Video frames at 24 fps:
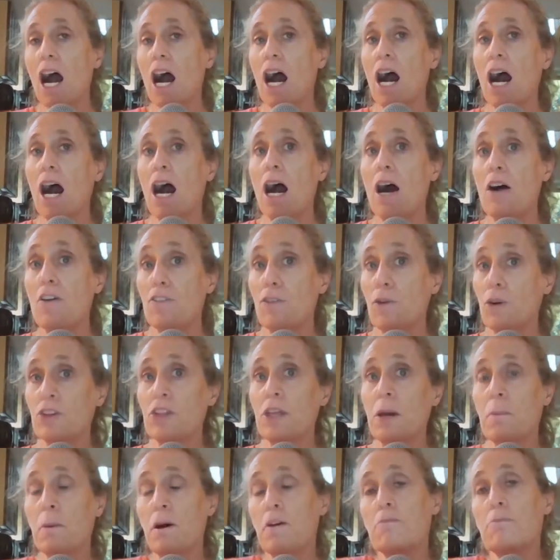for
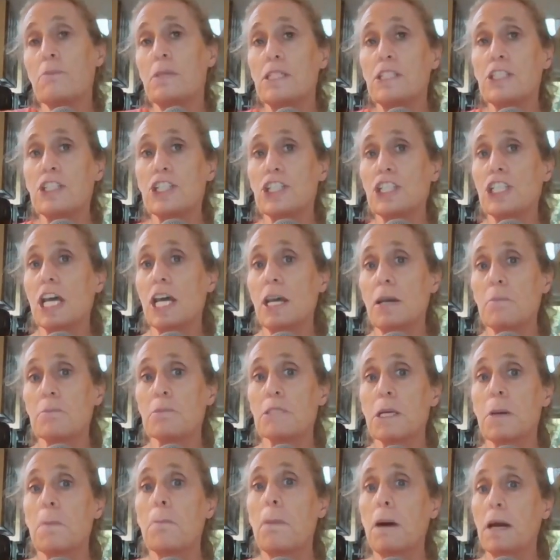them of being
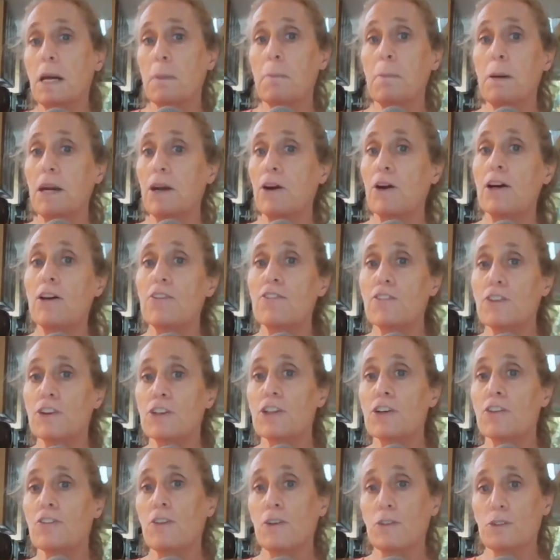shamed by a parent for
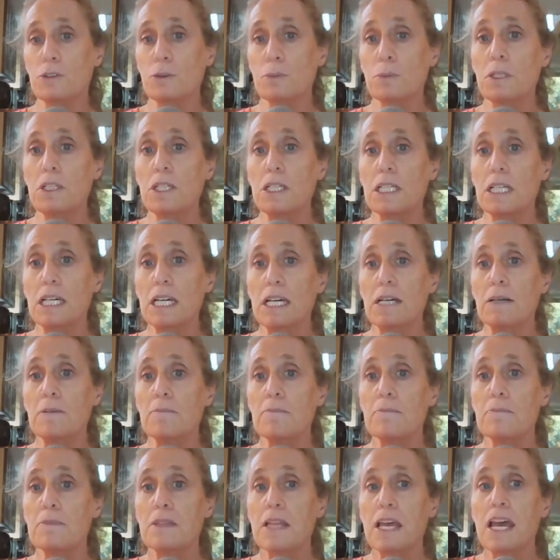their vulnerability,
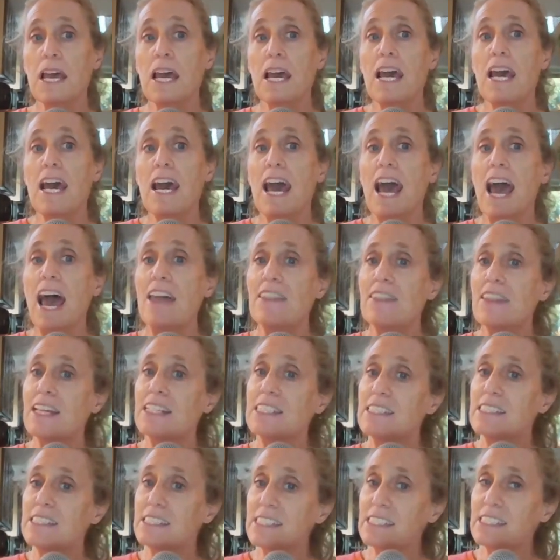and
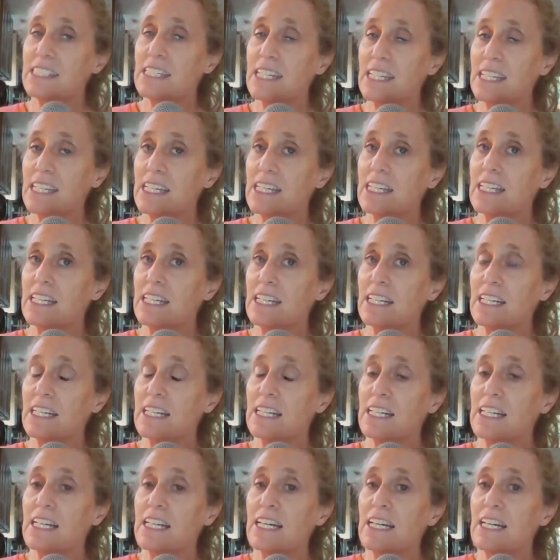then see
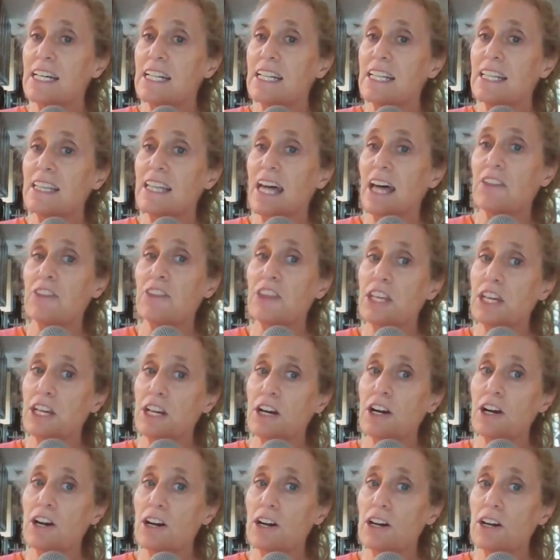that
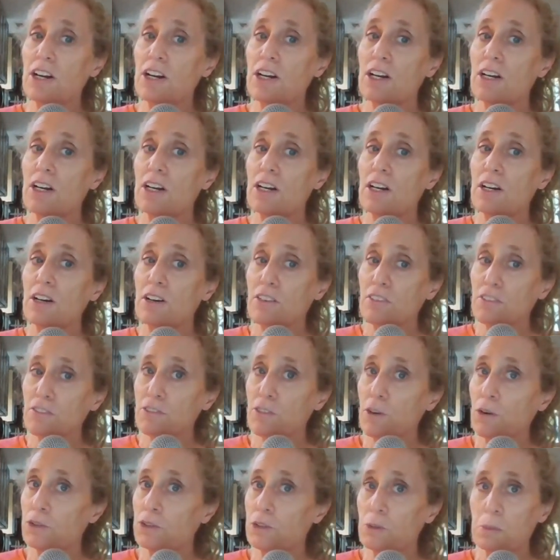their
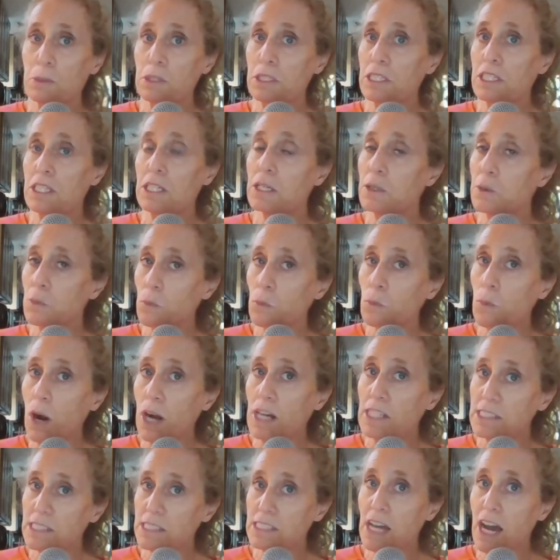vulnerability
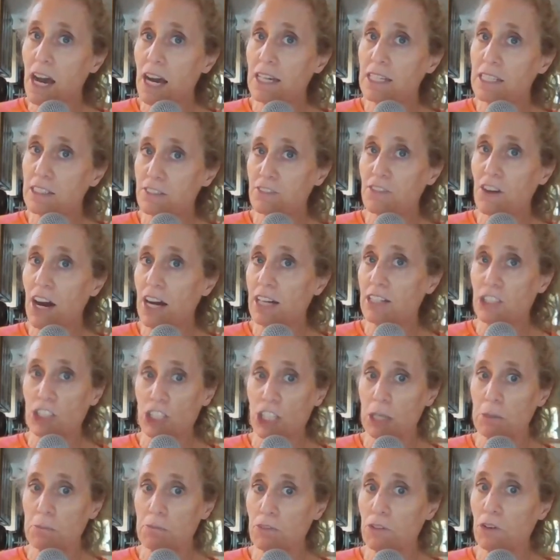was not, in fact,
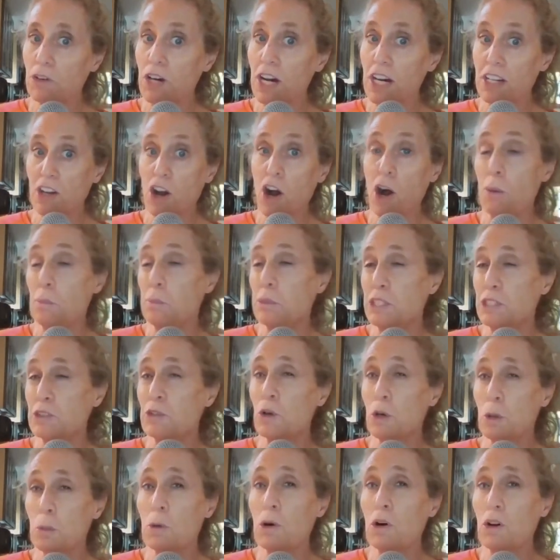shameful at all, but
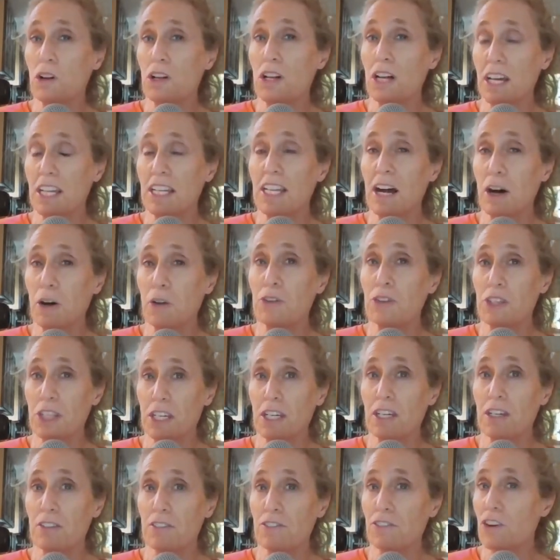normal and
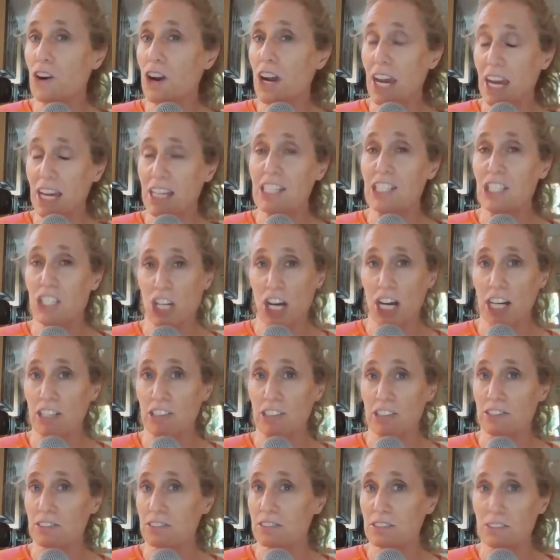healthy for any
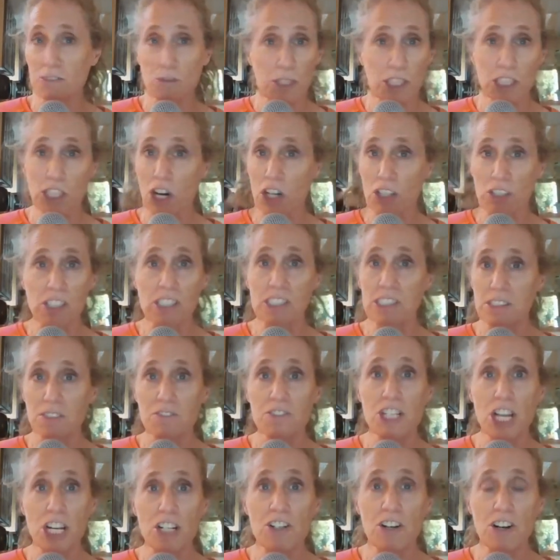child, regardless of
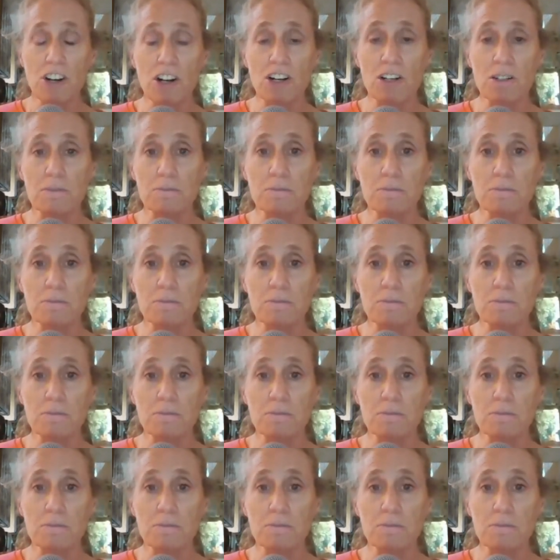gender.